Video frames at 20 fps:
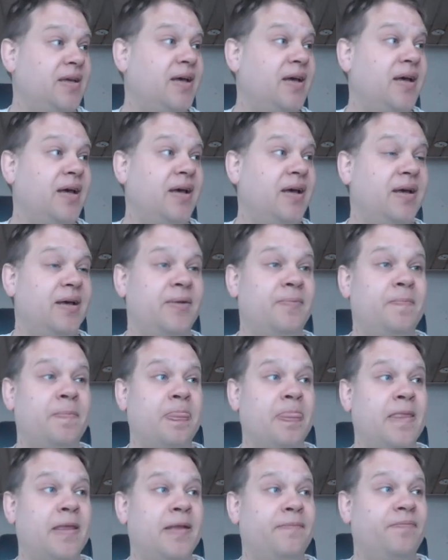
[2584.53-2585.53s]

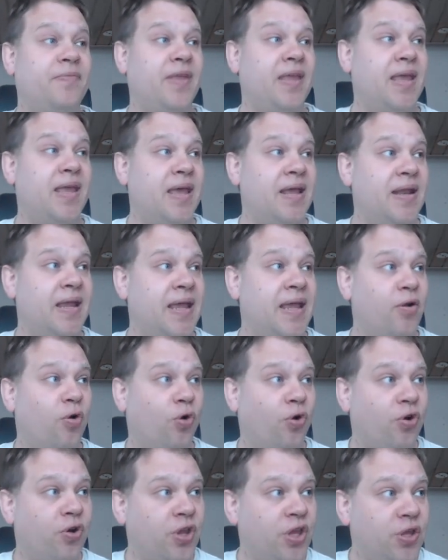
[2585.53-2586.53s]
And
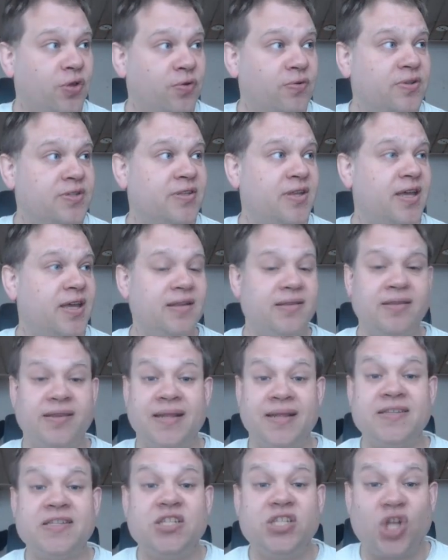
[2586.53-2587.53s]
argues
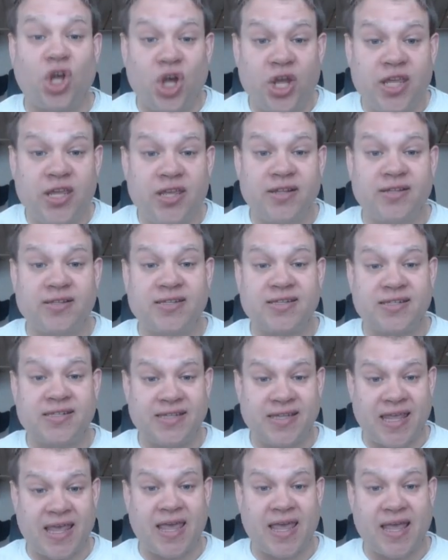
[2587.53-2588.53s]
that
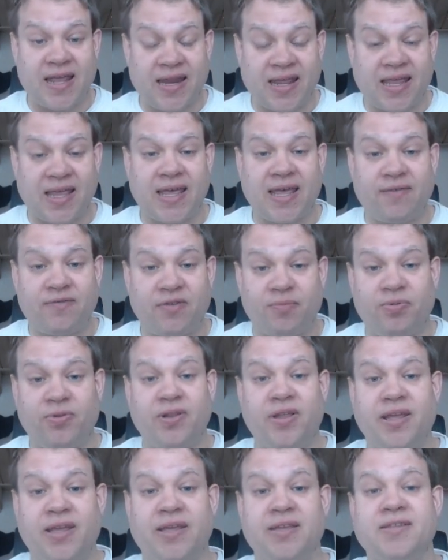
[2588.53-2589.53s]
science can have a
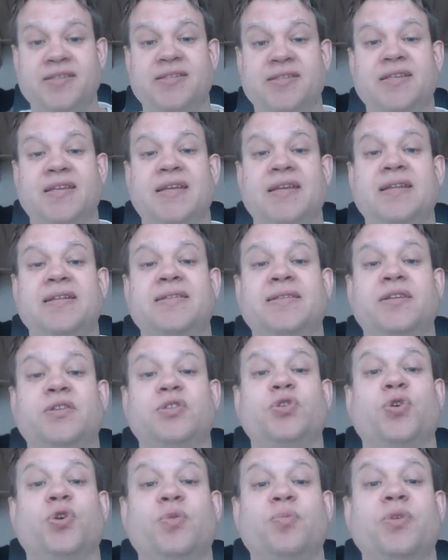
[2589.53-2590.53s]
place in
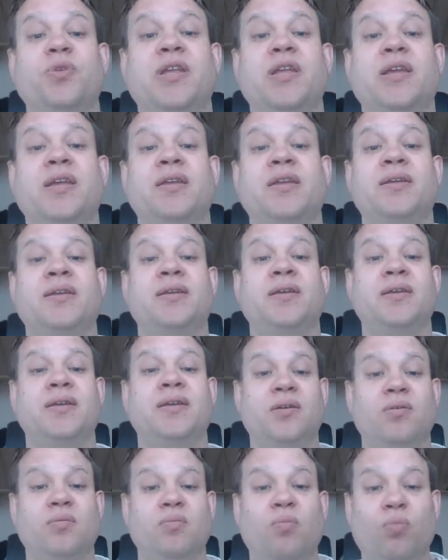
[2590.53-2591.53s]
determining
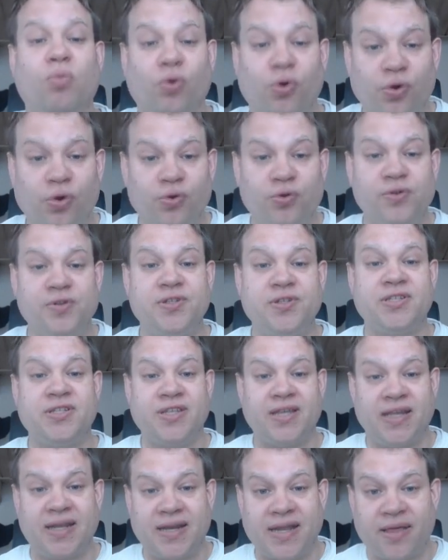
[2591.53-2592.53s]

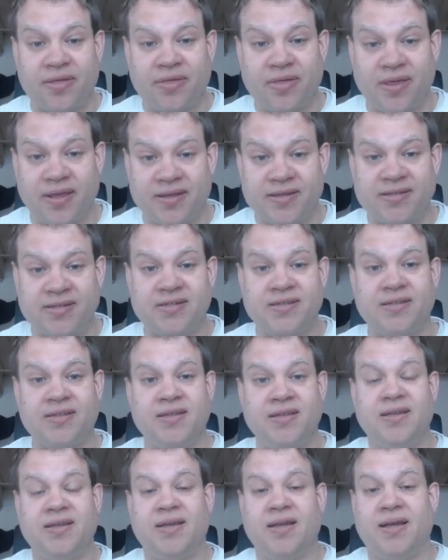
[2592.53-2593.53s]
morals and ethics.
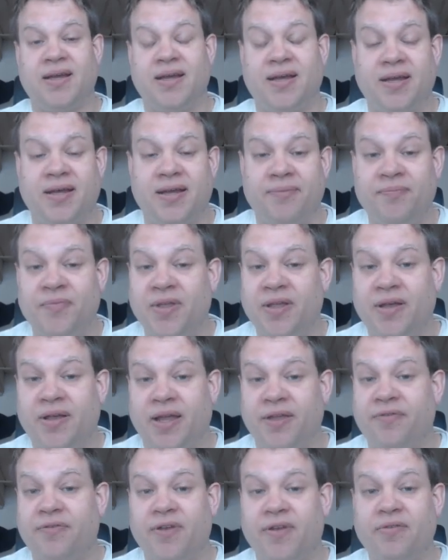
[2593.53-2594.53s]
I
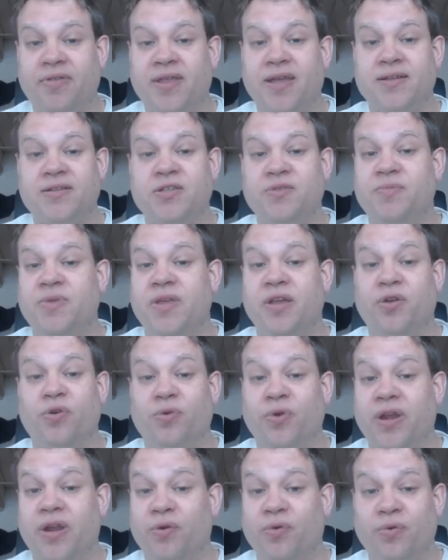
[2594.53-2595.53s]
found that to be a
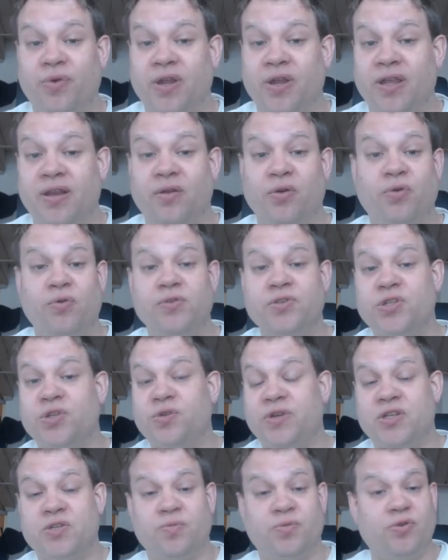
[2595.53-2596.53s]
great read.
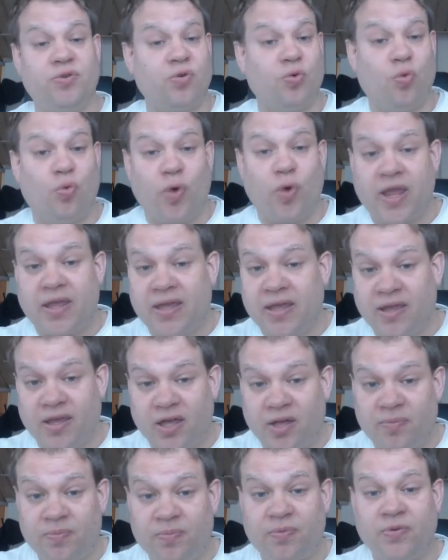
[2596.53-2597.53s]
Also, his book, Waking
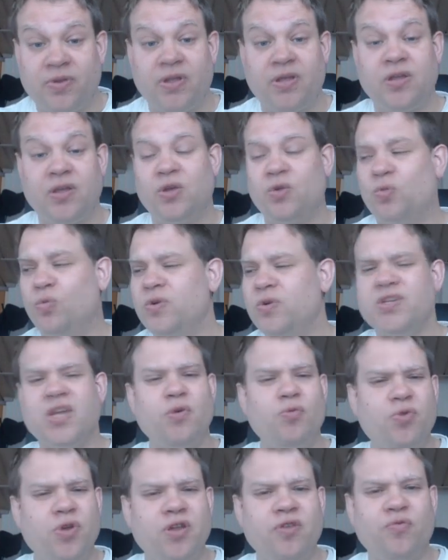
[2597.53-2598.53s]
Up, which
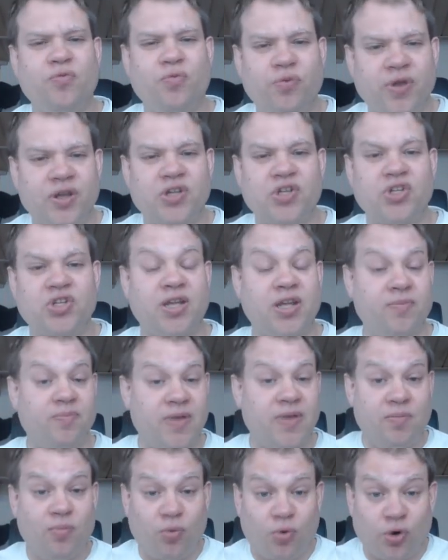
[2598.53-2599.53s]
I would have wished had
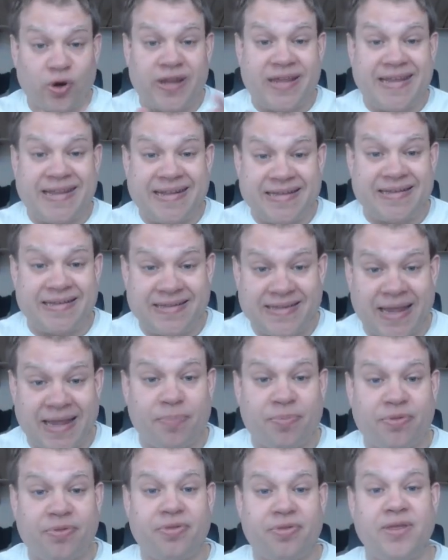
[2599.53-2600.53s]
been more
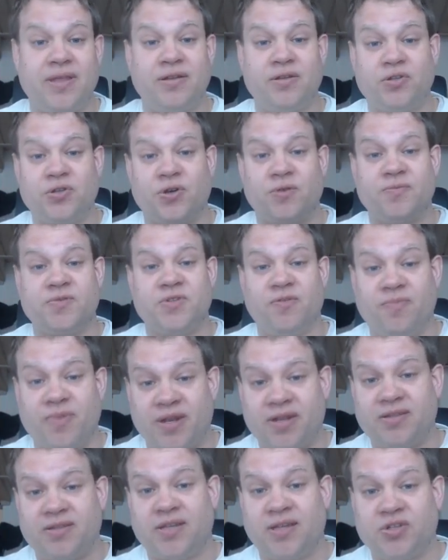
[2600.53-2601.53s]
in-depth in terms of
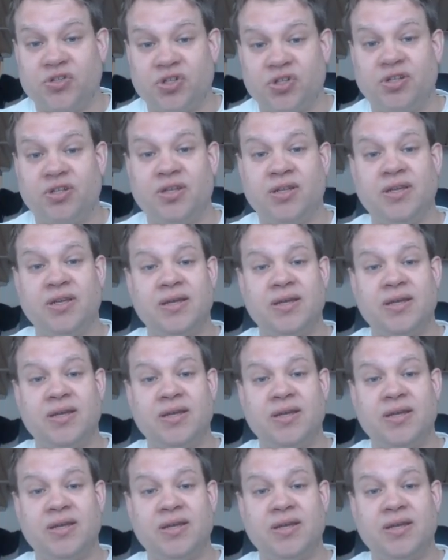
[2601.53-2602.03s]
meditation.